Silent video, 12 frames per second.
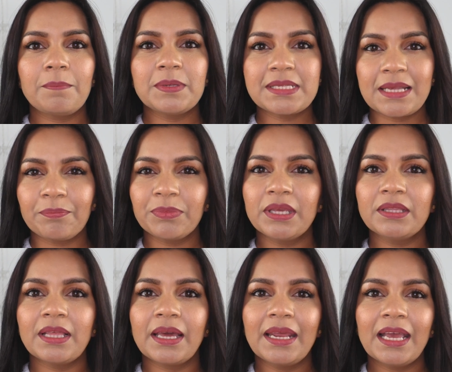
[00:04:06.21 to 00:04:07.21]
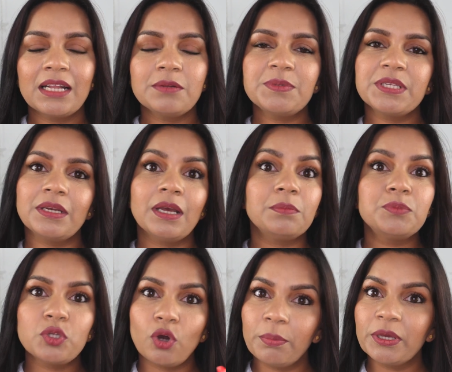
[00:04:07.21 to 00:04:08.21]
something that helps in
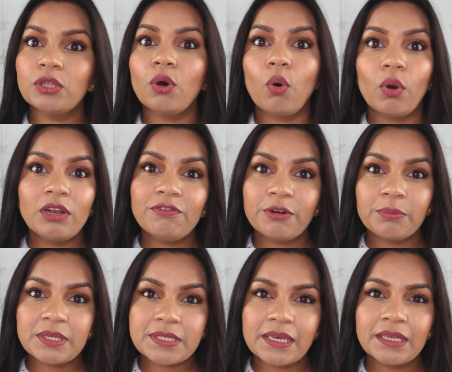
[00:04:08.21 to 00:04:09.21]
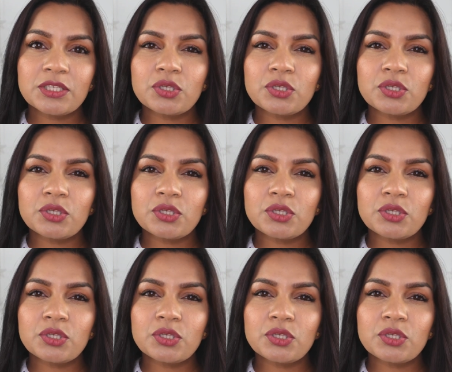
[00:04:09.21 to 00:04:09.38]
absorbing the oil from your skin.